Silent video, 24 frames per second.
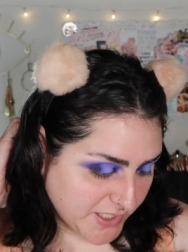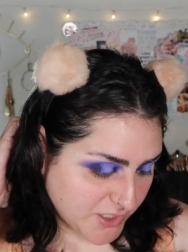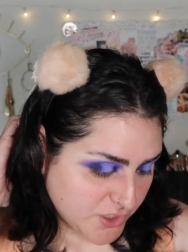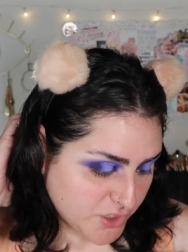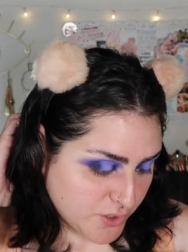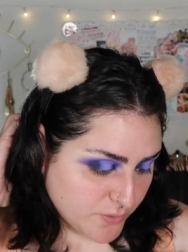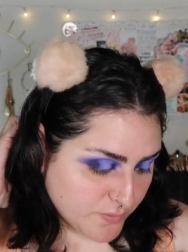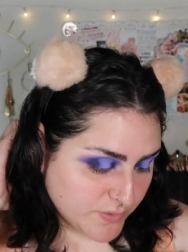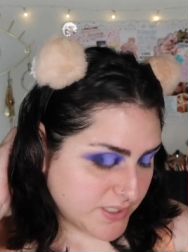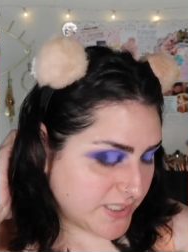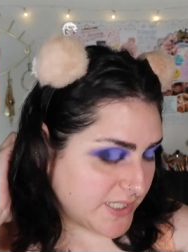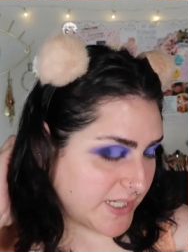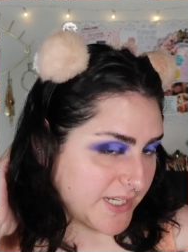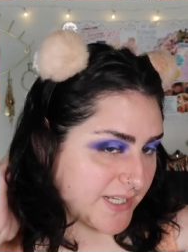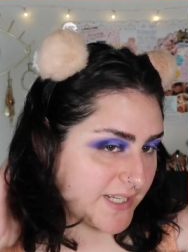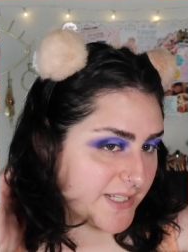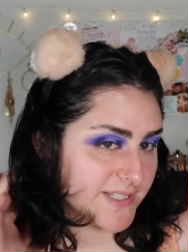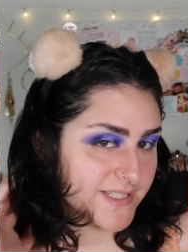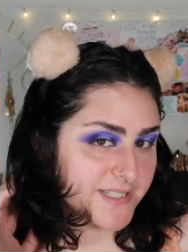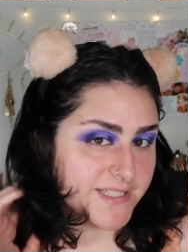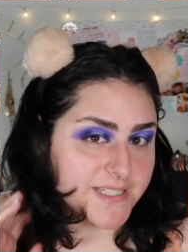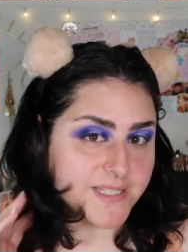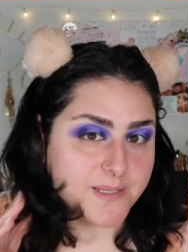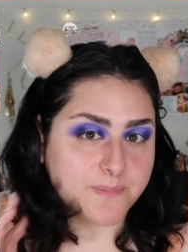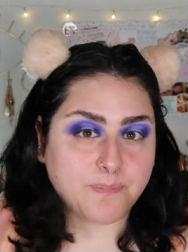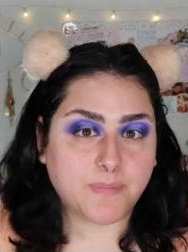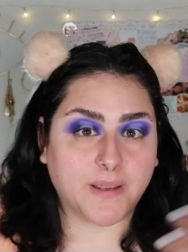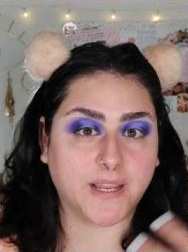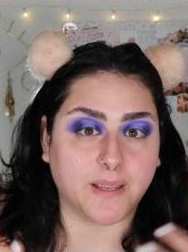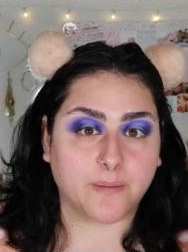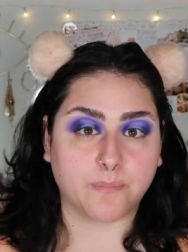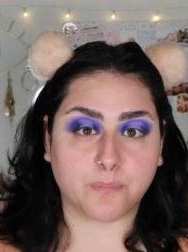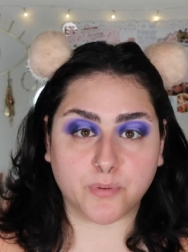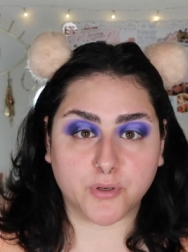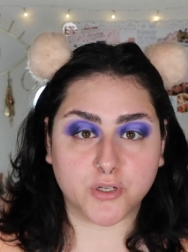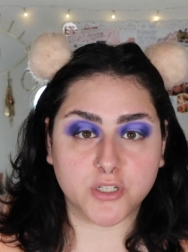and she was like asleep by
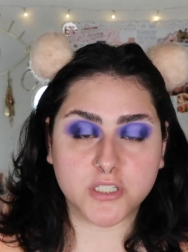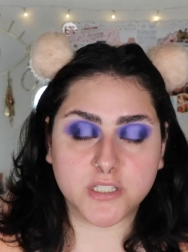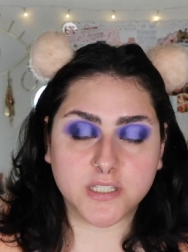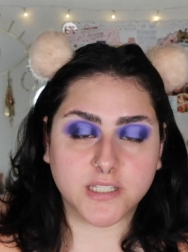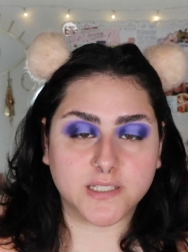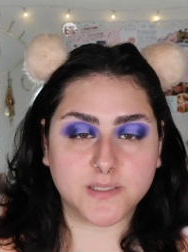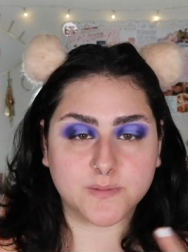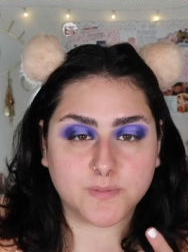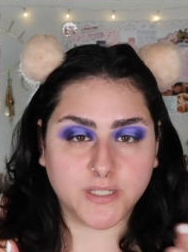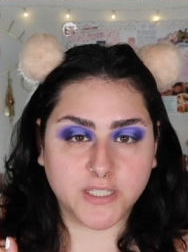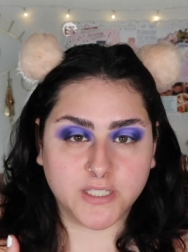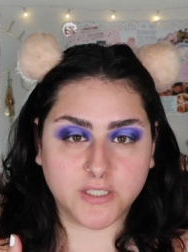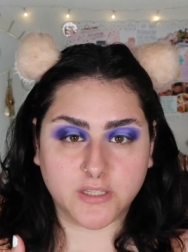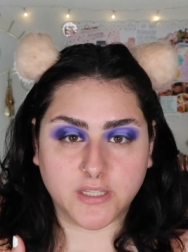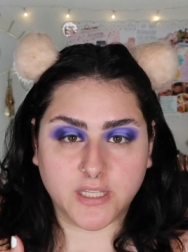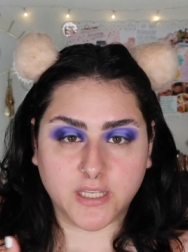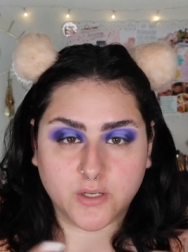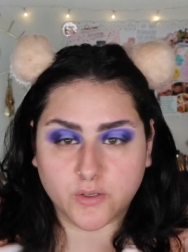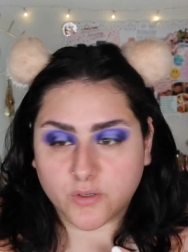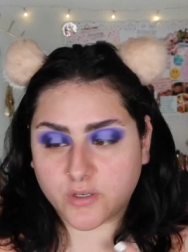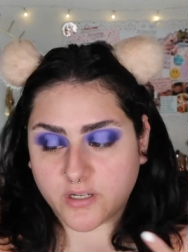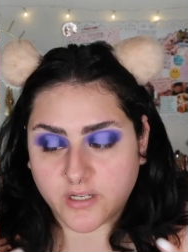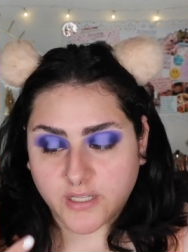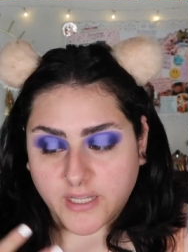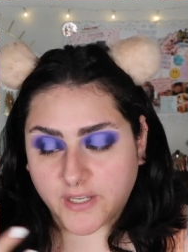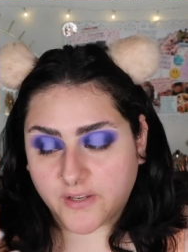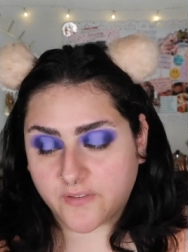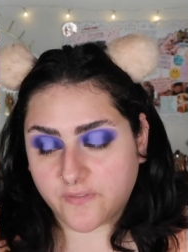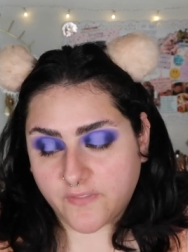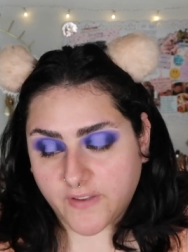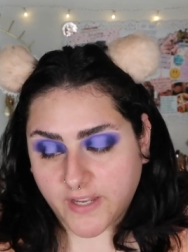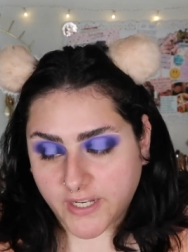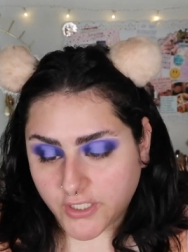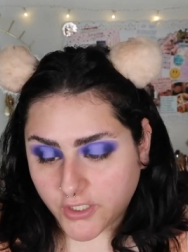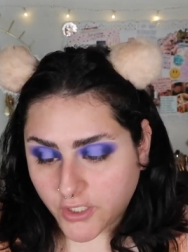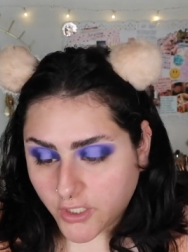a bush so that's why they couldn't like
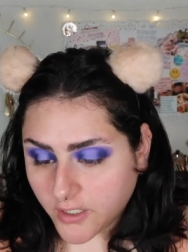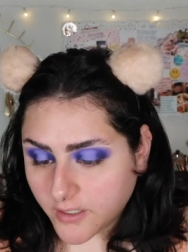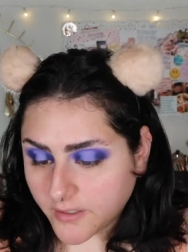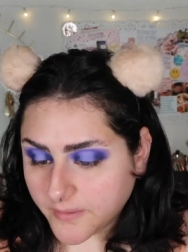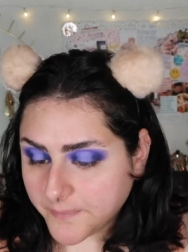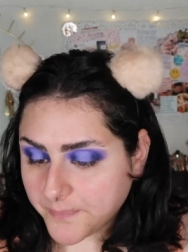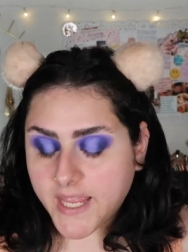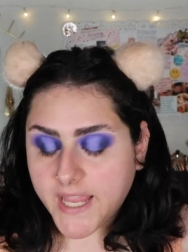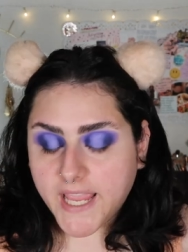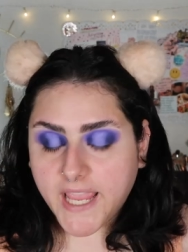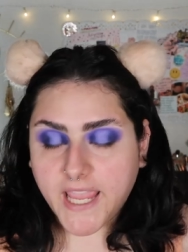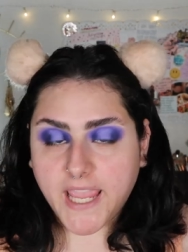find her